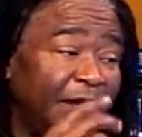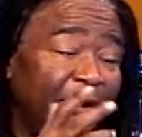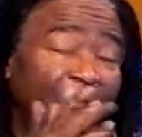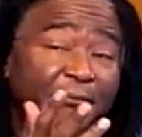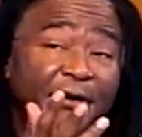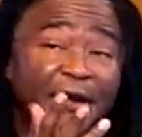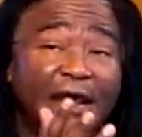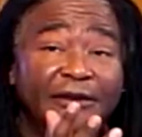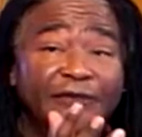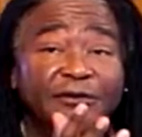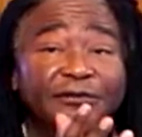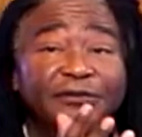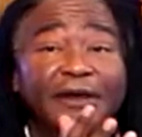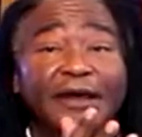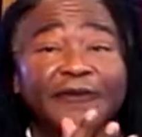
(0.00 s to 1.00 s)
But as
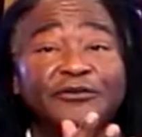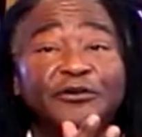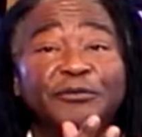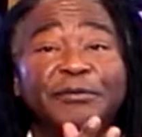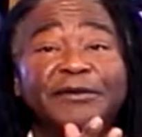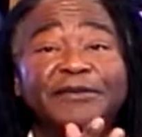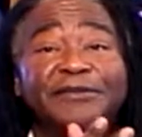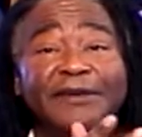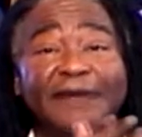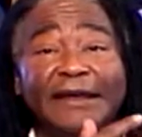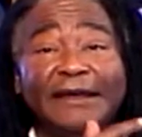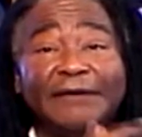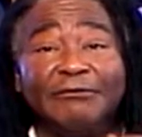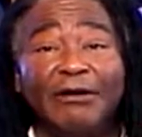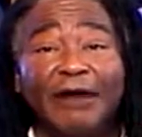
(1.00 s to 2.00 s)
you say, to be
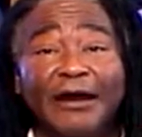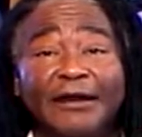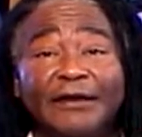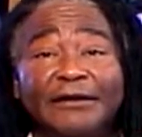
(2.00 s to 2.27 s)
seen, right?